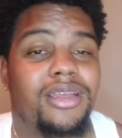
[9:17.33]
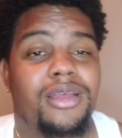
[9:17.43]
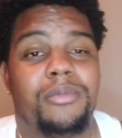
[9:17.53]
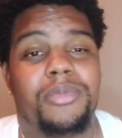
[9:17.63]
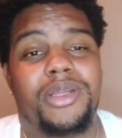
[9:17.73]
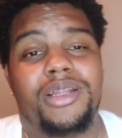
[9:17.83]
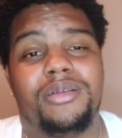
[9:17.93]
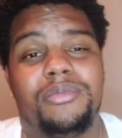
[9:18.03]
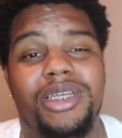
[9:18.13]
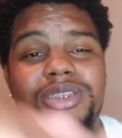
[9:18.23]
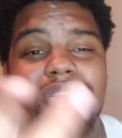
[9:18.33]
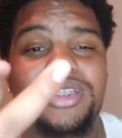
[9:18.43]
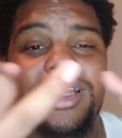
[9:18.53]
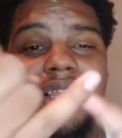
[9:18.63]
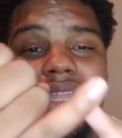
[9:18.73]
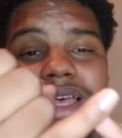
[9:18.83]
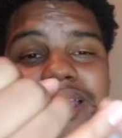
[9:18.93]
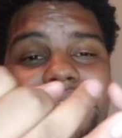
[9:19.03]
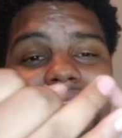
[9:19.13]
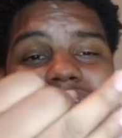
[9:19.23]
But uh, make sure y'all
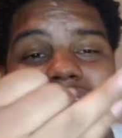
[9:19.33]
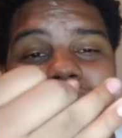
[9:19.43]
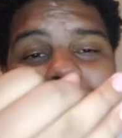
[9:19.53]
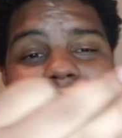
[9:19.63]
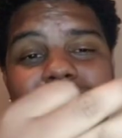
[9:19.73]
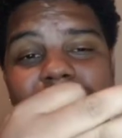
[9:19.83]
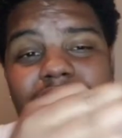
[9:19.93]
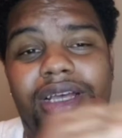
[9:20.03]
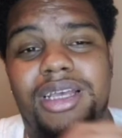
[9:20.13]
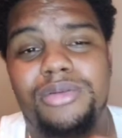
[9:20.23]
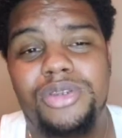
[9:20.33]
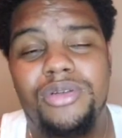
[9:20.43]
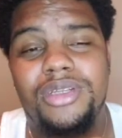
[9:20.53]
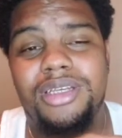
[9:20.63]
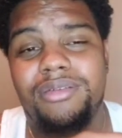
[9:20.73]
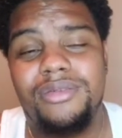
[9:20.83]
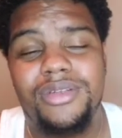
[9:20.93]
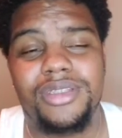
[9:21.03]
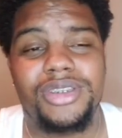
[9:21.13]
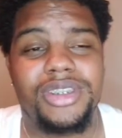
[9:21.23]
like, comment, subscribe, show love on
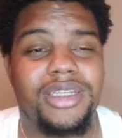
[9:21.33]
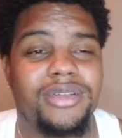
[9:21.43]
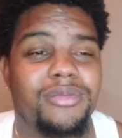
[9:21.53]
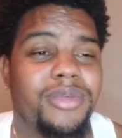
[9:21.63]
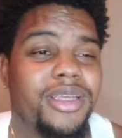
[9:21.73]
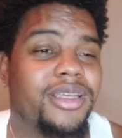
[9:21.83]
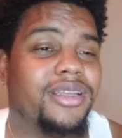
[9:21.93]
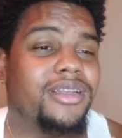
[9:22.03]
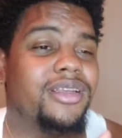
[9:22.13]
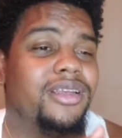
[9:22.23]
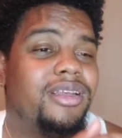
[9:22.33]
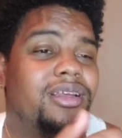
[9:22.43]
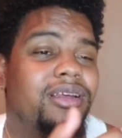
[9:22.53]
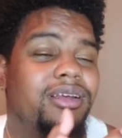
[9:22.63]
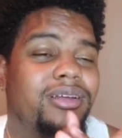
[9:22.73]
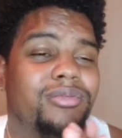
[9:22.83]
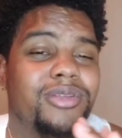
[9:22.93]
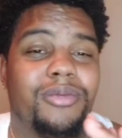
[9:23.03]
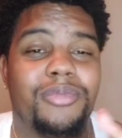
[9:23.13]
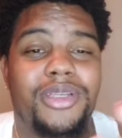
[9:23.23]
the channel, man. Um,
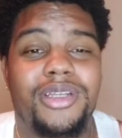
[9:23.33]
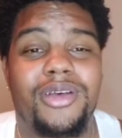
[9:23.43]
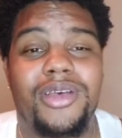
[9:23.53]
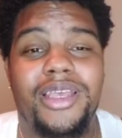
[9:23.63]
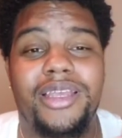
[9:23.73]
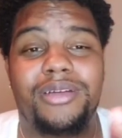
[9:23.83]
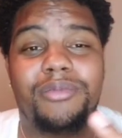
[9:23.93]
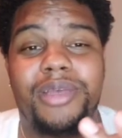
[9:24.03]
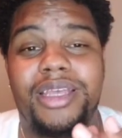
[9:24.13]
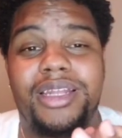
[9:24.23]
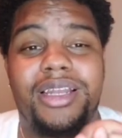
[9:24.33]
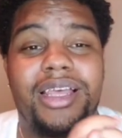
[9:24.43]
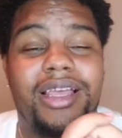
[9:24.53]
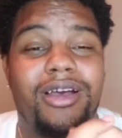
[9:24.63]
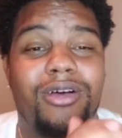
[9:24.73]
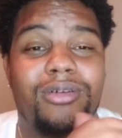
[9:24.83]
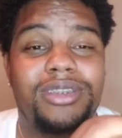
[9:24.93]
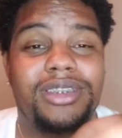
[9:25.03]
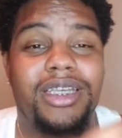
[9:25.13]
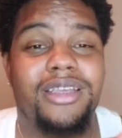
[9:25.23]
don't be no hater, man. And like I always
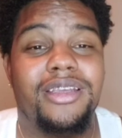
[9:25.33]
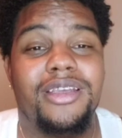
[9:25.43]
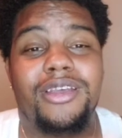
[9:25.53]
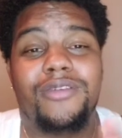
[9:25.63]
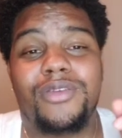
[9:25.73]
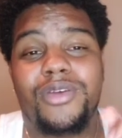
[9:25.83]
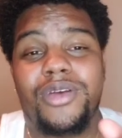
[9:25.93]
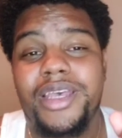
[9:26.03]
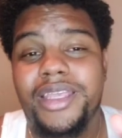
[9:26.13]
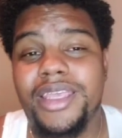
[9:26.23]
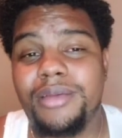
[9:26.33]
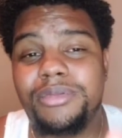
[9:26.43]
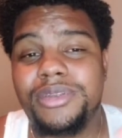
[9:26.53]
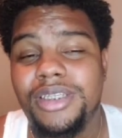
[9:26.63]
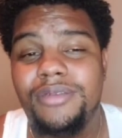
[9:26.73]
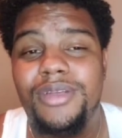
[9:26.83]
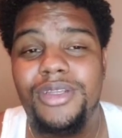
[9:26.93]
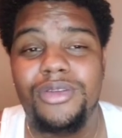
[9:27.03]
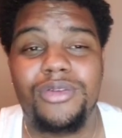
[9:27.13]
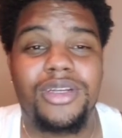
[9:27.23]
say, if you don't have cable TV,
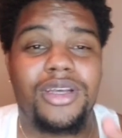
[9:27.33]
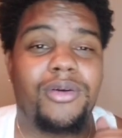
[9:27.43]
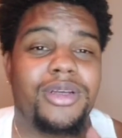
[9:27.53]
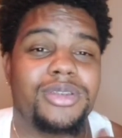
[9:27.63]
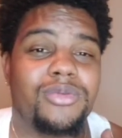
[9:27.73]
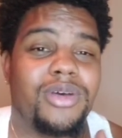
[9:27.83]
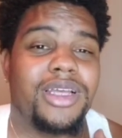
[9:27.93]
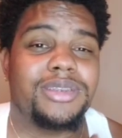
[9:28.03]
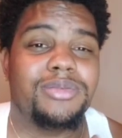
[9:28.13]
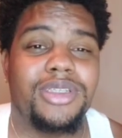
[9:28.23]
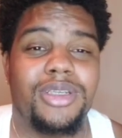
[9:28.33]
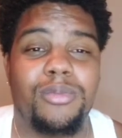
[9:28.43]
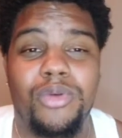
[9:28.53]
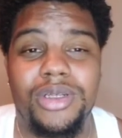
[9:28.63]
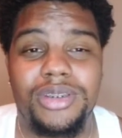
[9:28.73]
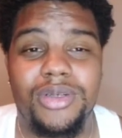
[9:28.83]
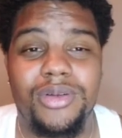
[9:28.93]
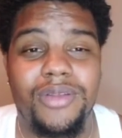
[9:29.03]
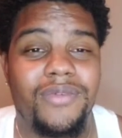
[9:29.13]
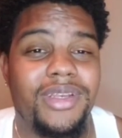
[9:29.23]
you can always watch me, your boy
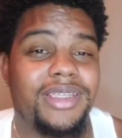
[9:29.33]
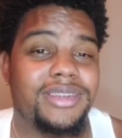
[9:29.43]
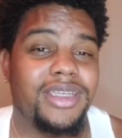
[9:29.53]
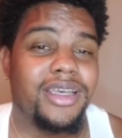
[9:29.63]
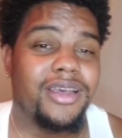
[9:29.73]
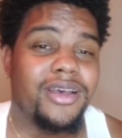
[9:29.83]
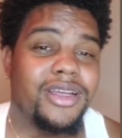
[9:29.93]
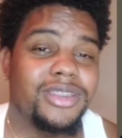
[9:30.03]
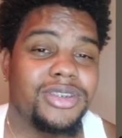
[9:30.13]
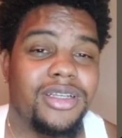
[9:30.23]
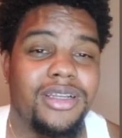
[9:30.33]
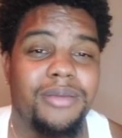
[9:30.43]
Tony Finesse Guy. All right, y'all, I'm